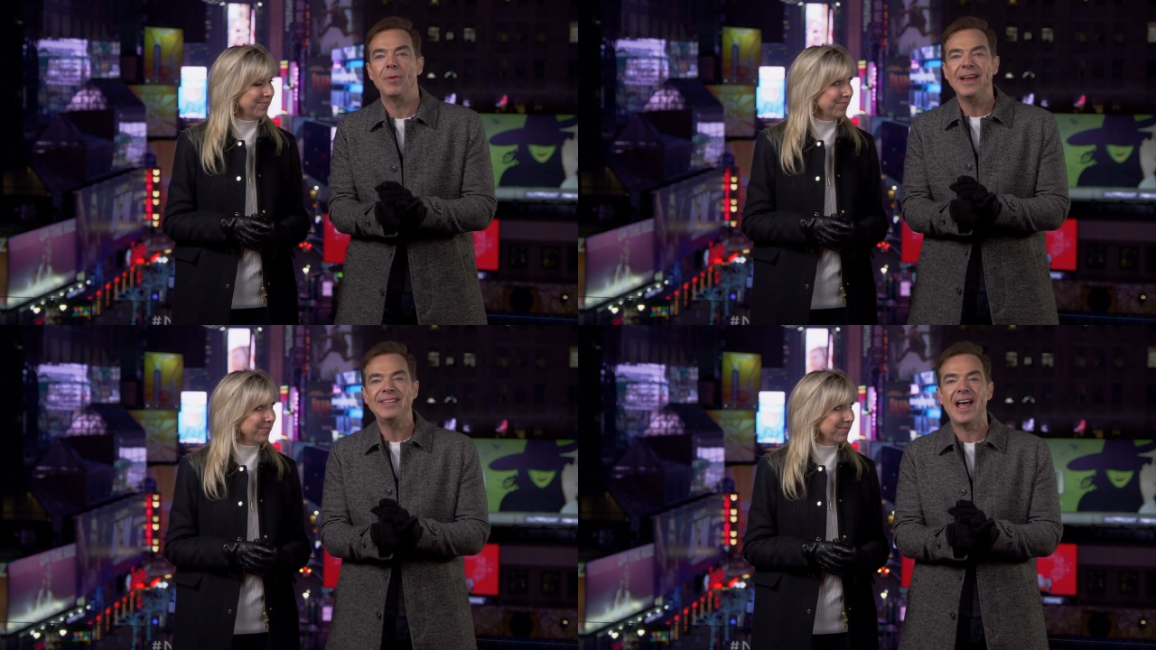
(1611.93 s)

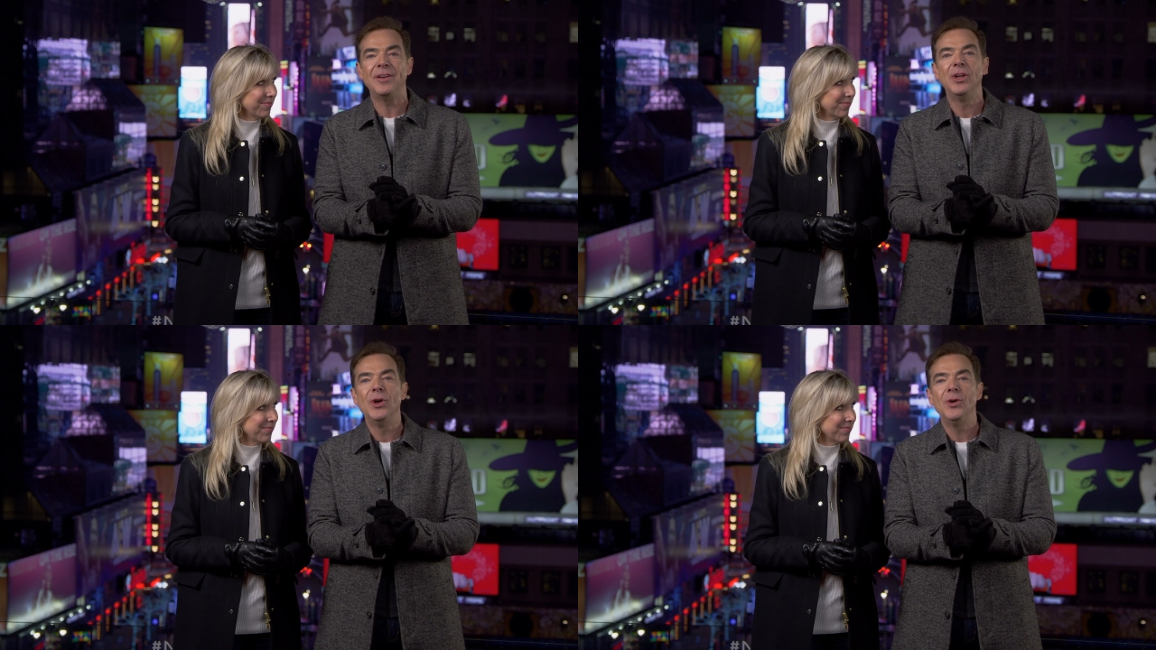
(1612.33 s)
Speaker 1: Write
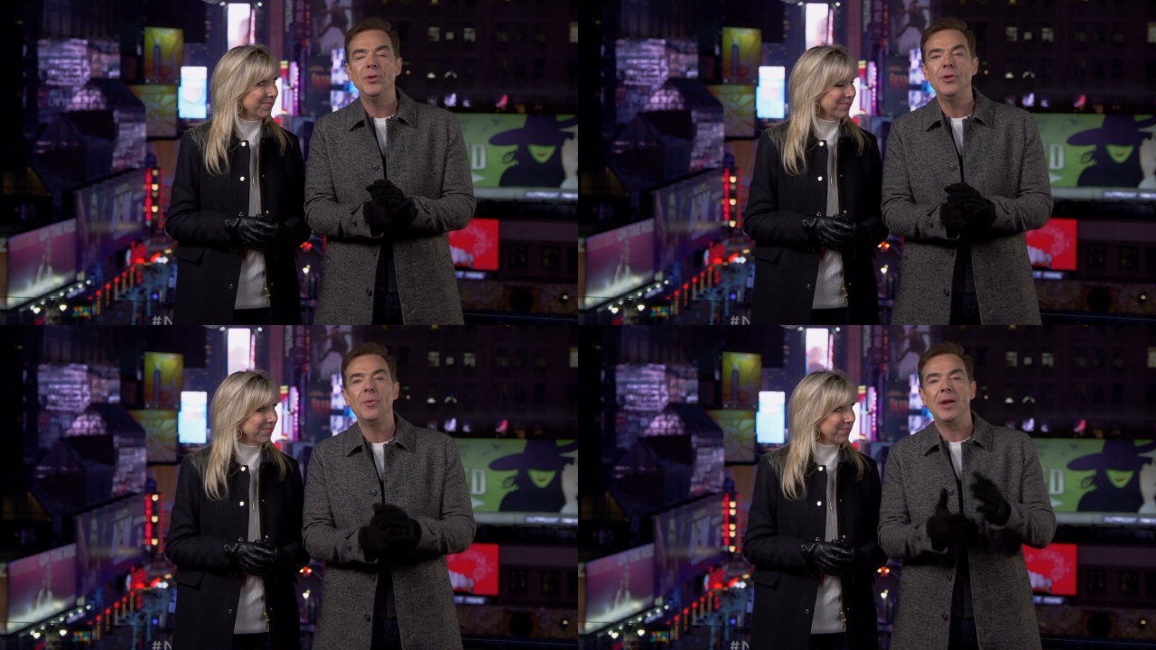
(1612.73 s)
down who
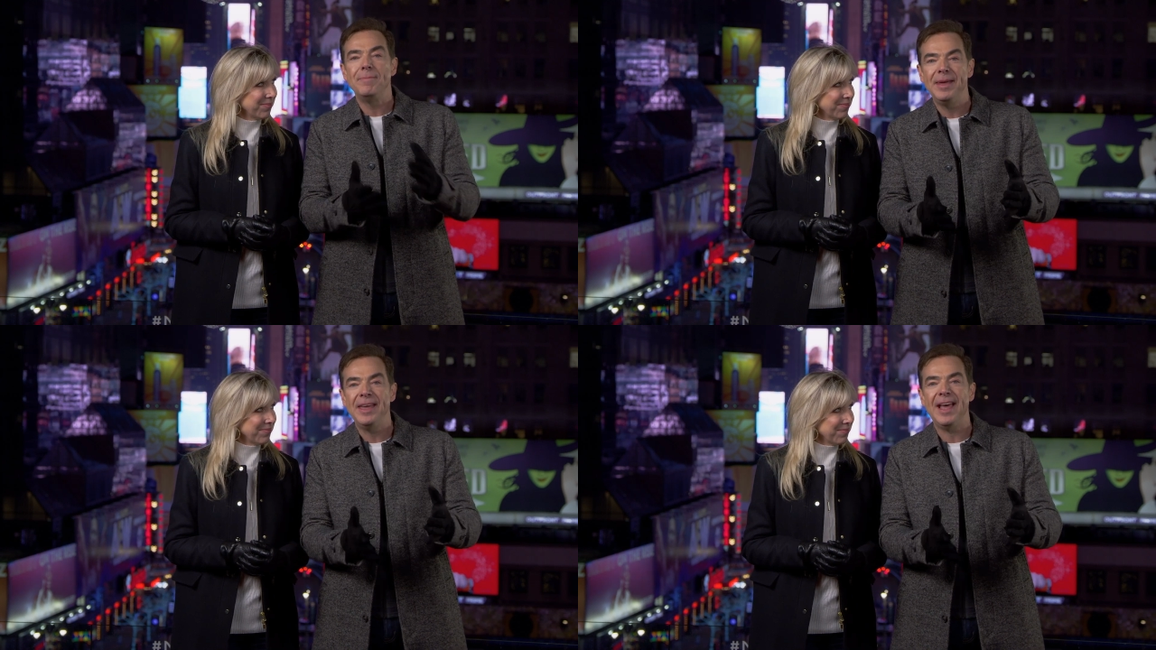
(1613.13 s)
you want to
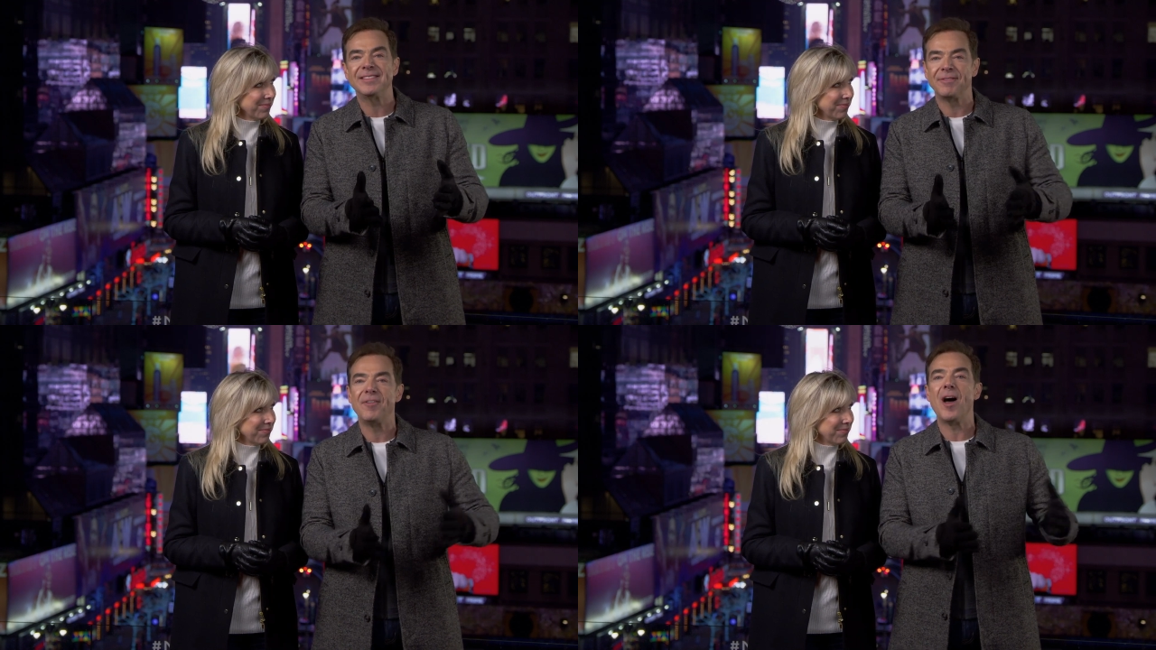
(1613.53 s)
be
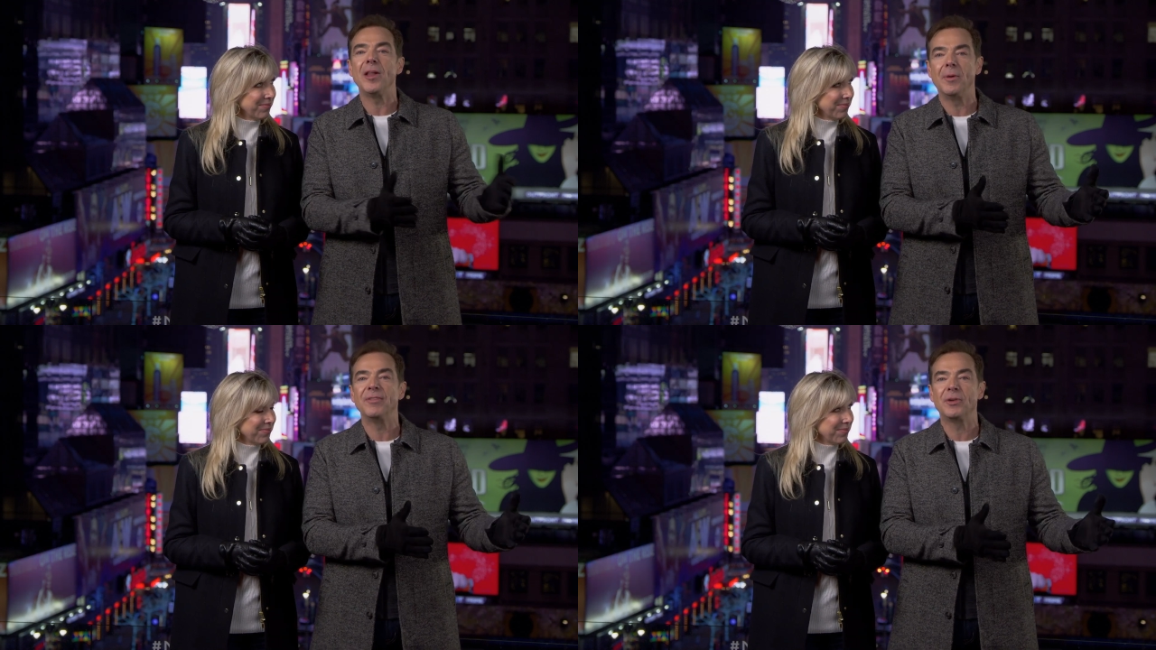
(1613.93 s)
as a
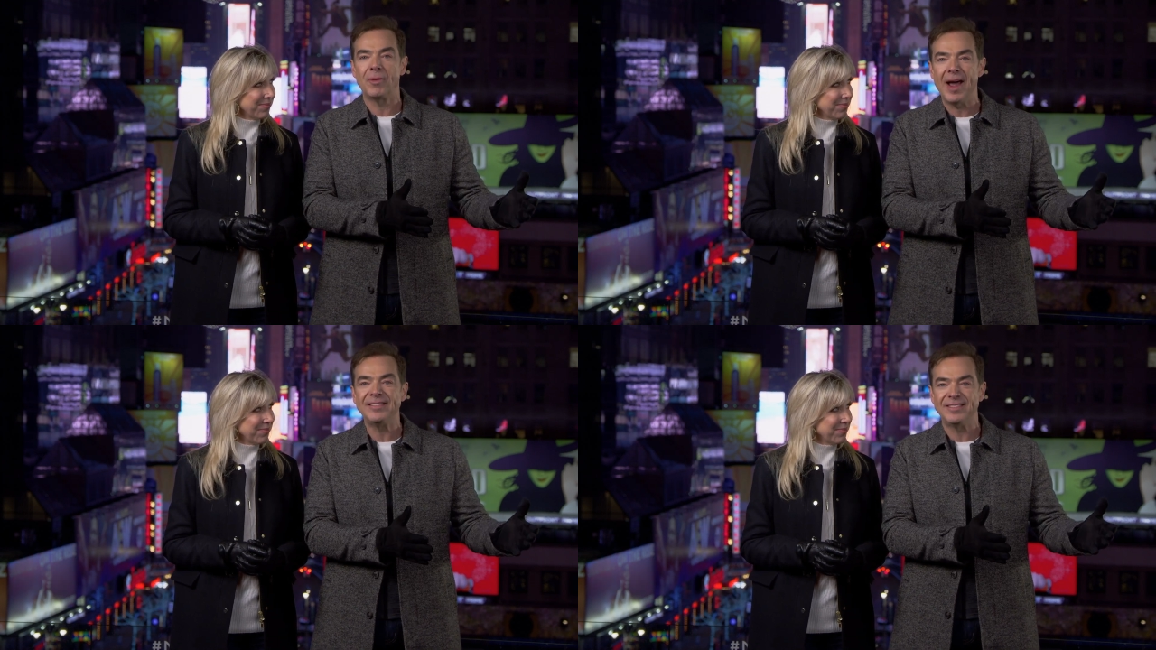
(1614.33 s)
follower of
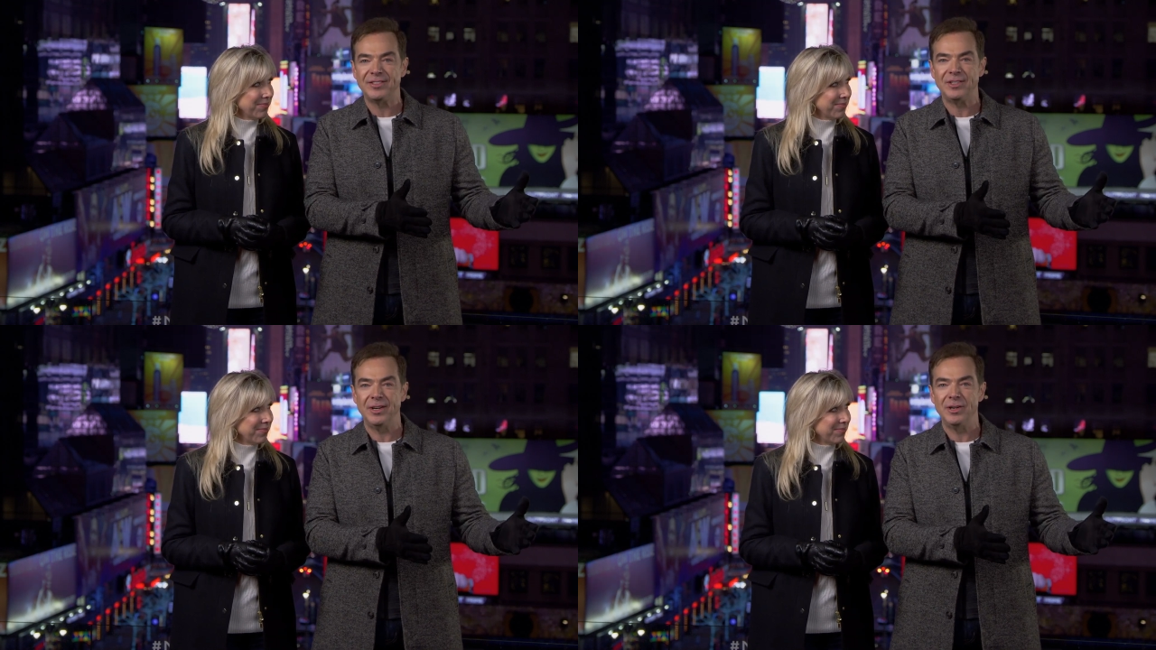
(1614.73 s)
Christ
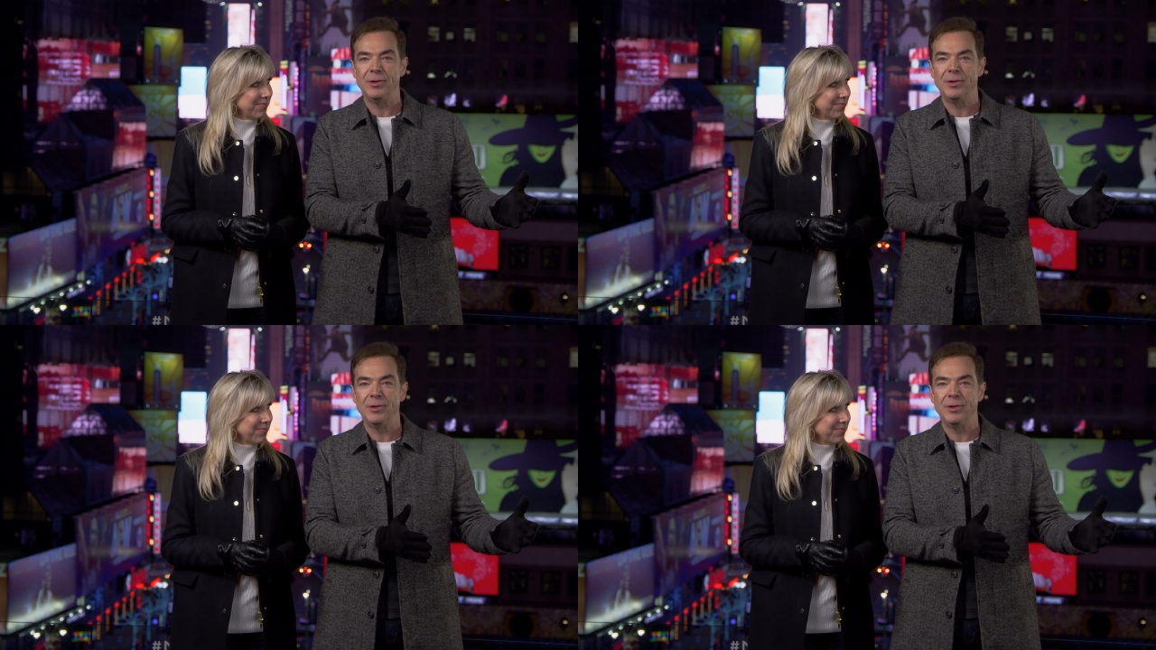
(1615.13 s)
this year.